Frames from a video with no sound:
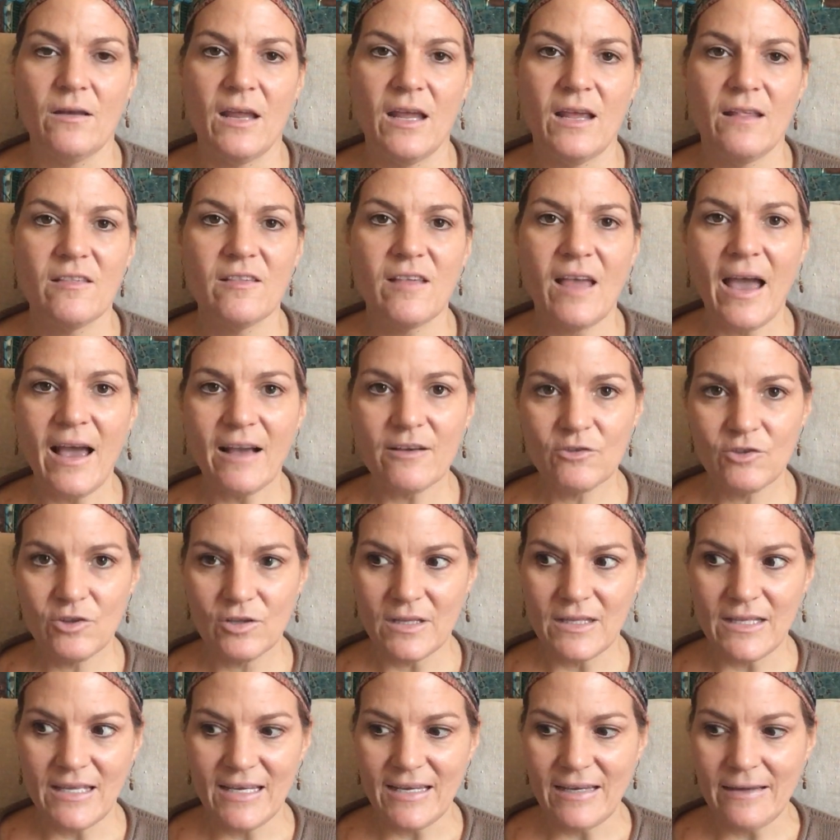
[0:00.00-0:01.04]
It's
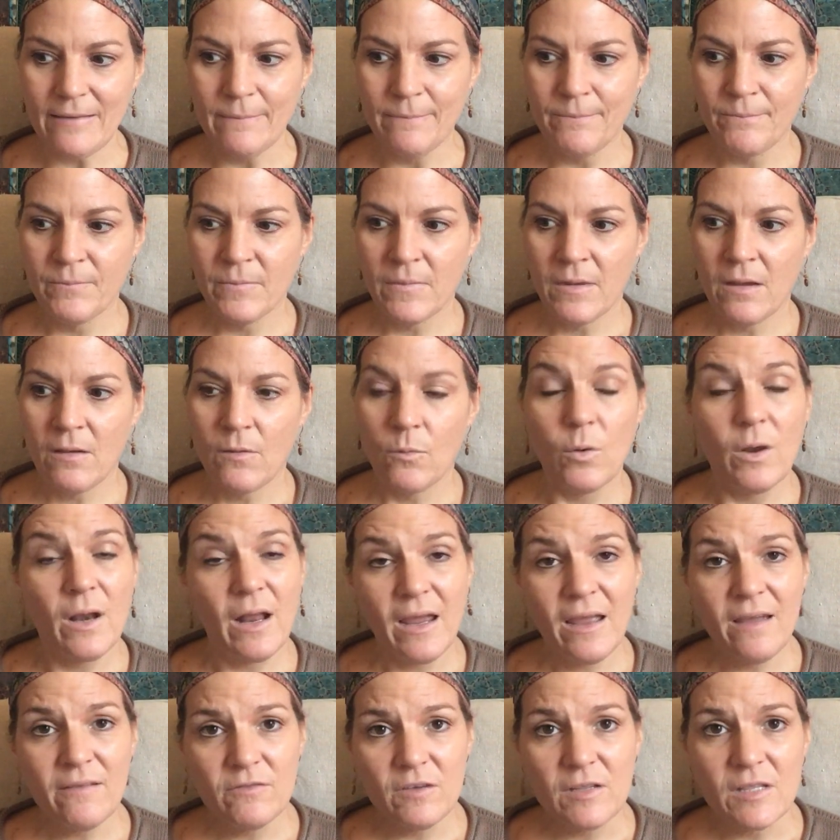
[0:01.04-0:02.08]
actually, what I
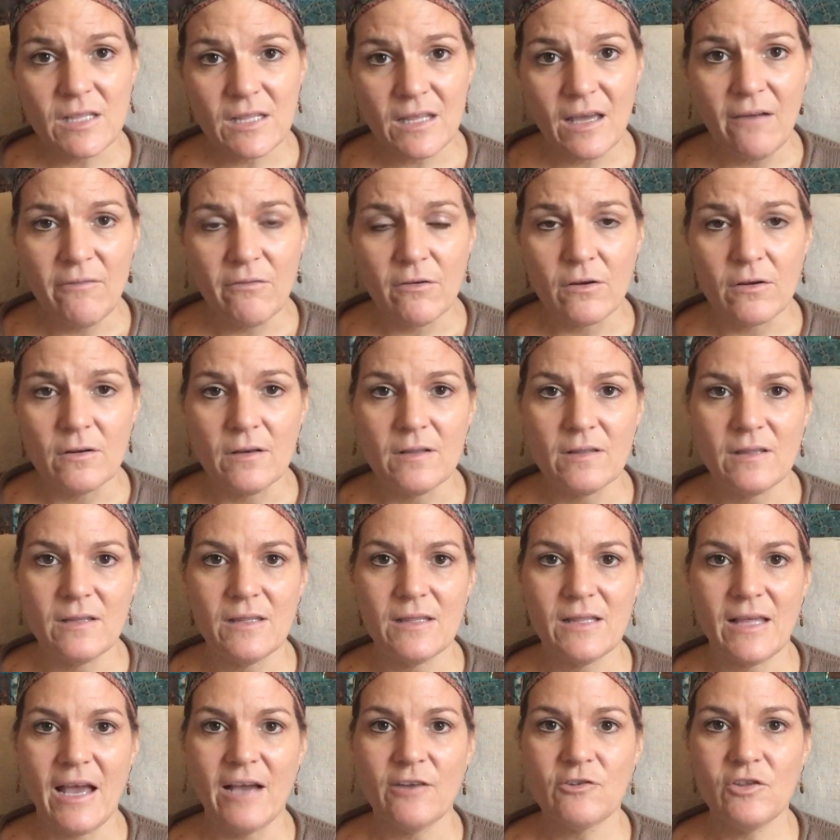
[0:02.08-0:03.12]
have discovered is
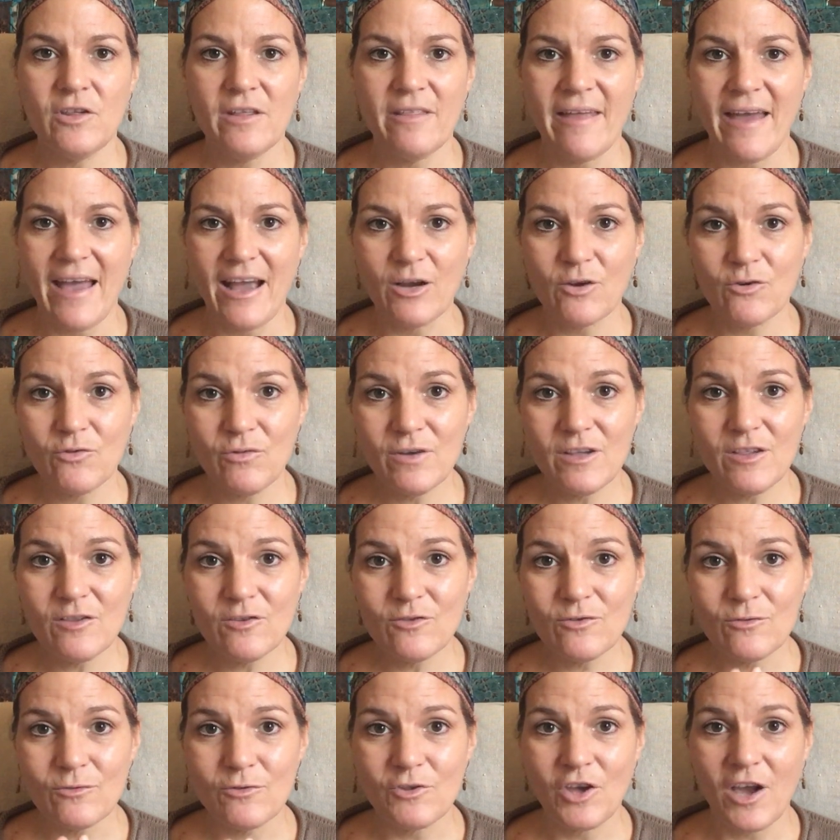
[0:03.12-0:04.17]
it's actually that
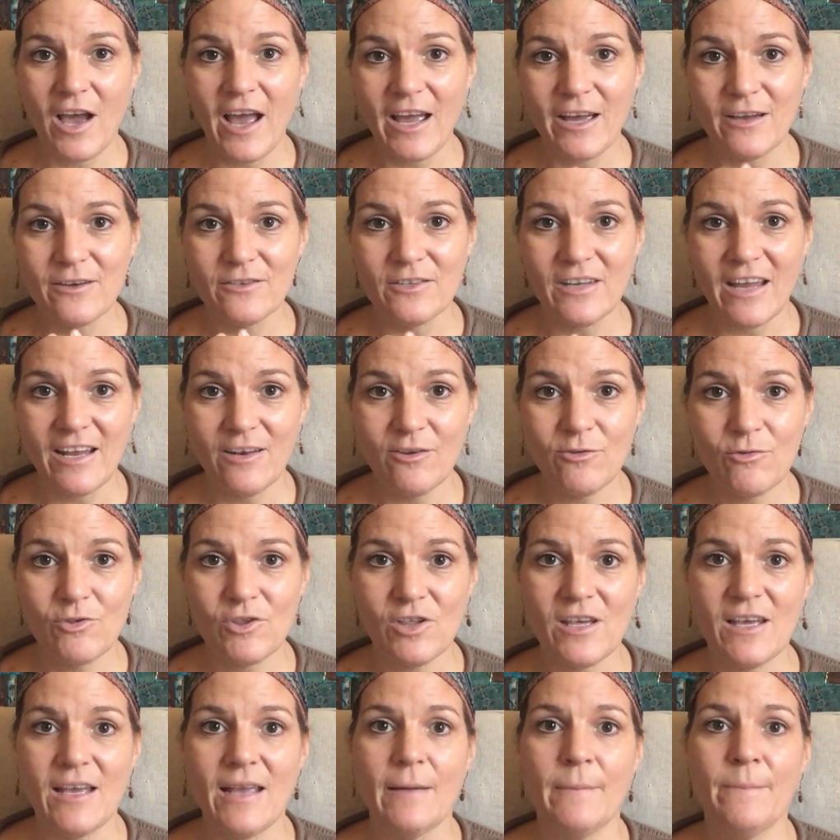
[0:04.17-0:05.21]
crystal child
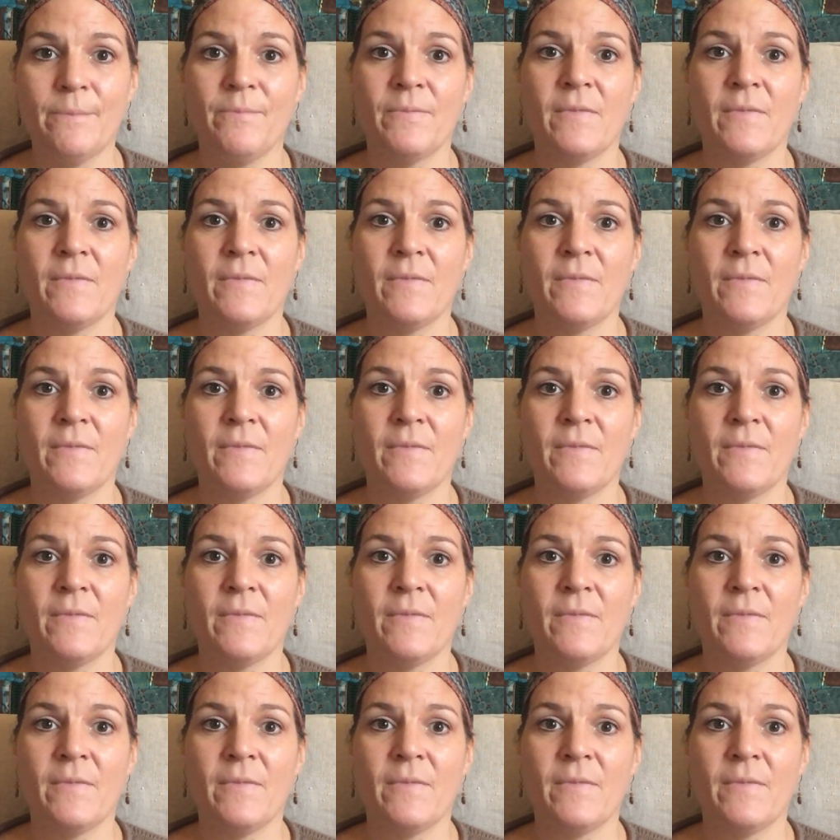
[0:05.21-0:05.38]
energy